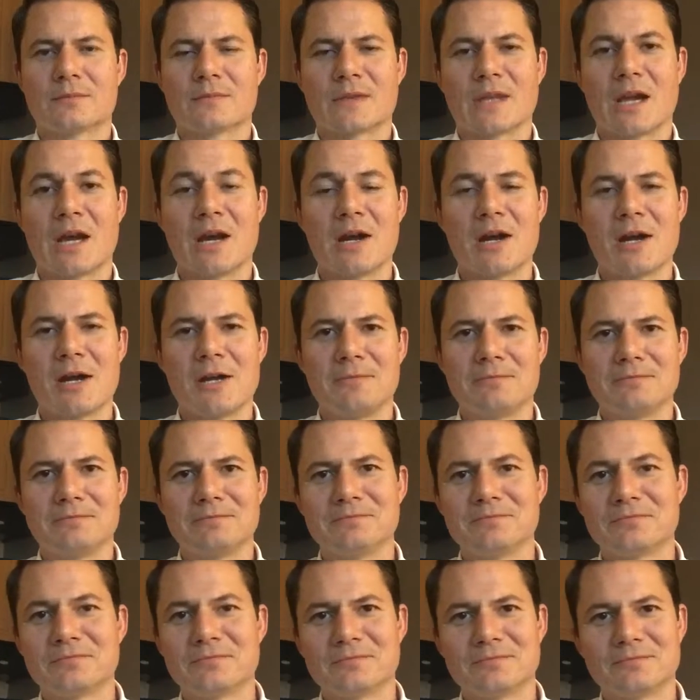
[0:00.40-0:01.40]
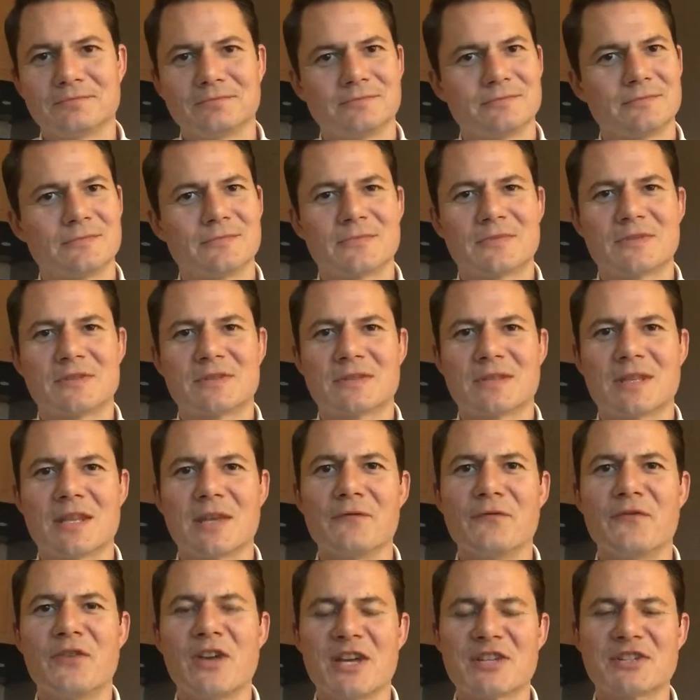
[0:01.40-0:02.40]
All right,
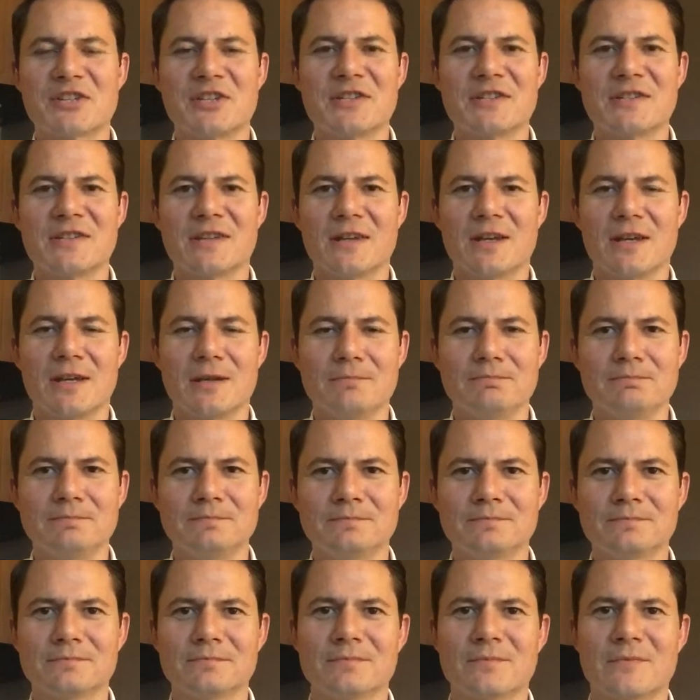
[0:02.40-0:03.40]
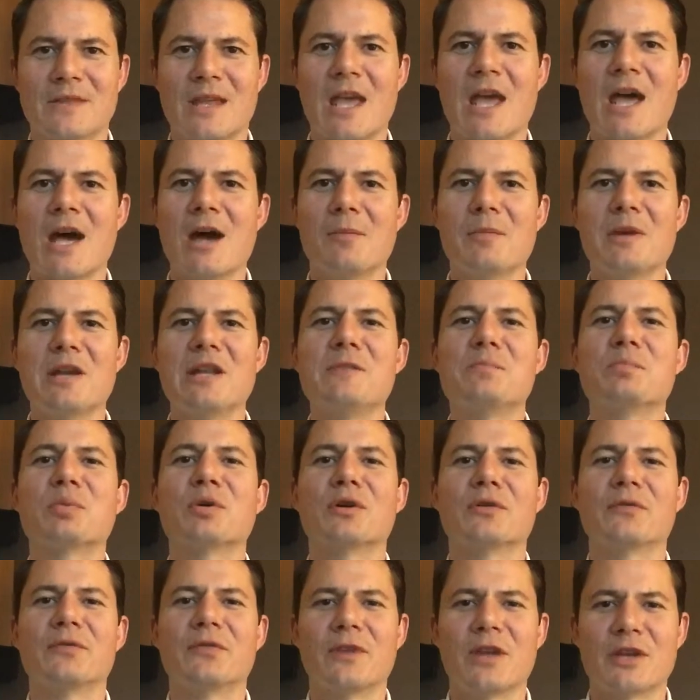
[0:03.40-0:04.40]
confession time. How many
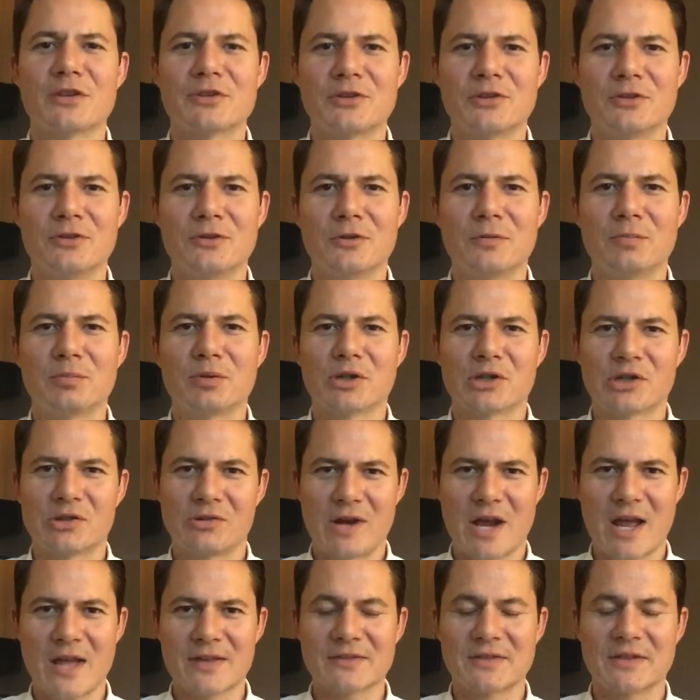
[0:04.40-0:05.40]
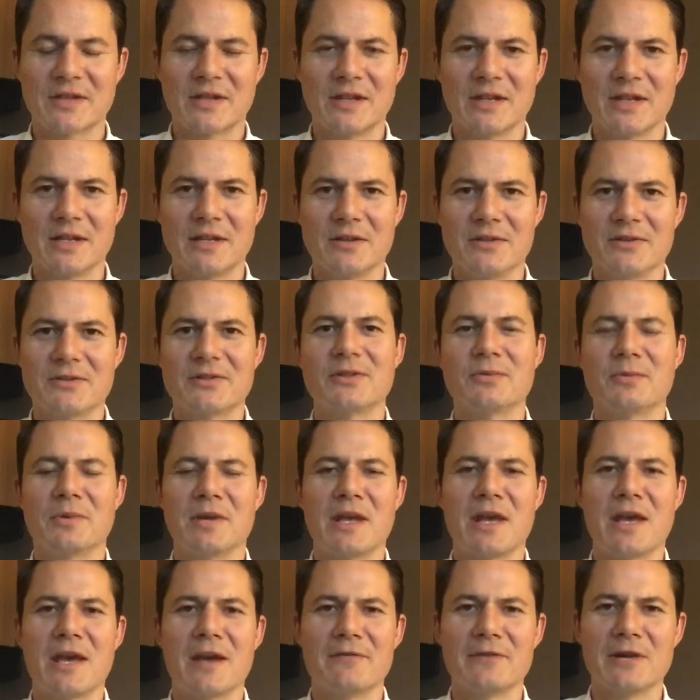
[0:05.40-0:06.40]
professional procrastinators do
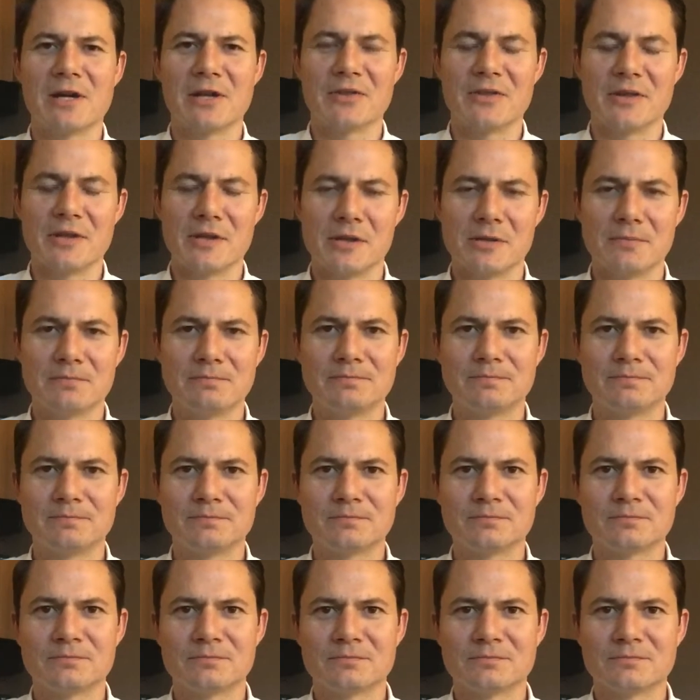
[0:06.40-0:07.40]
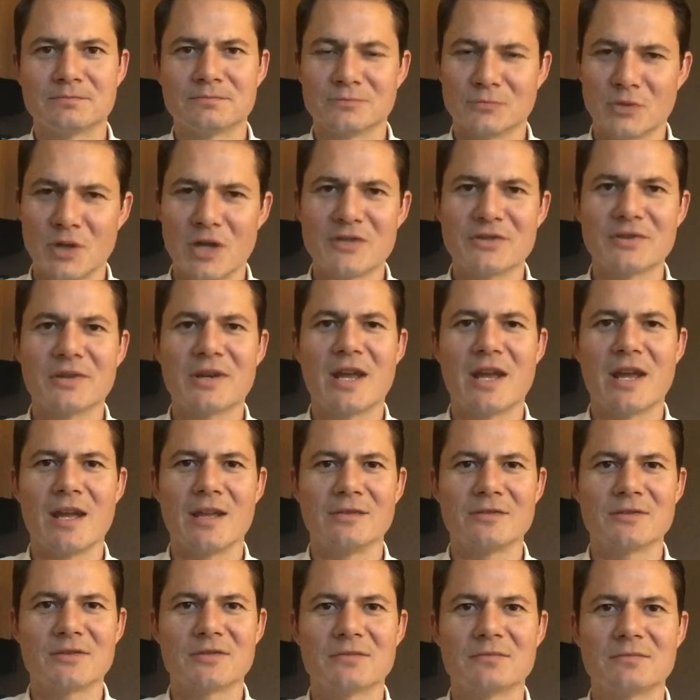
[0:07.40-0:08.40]
we have out there? Raise your
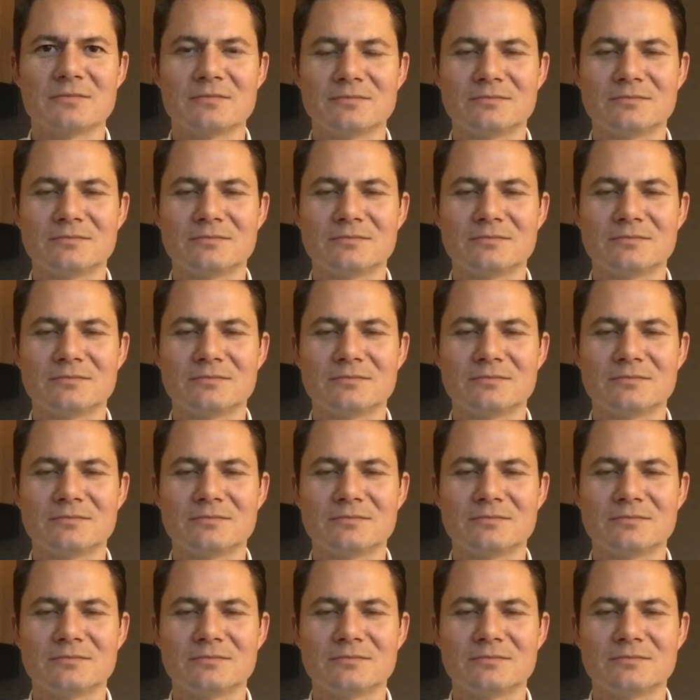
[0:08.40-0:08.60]
hands.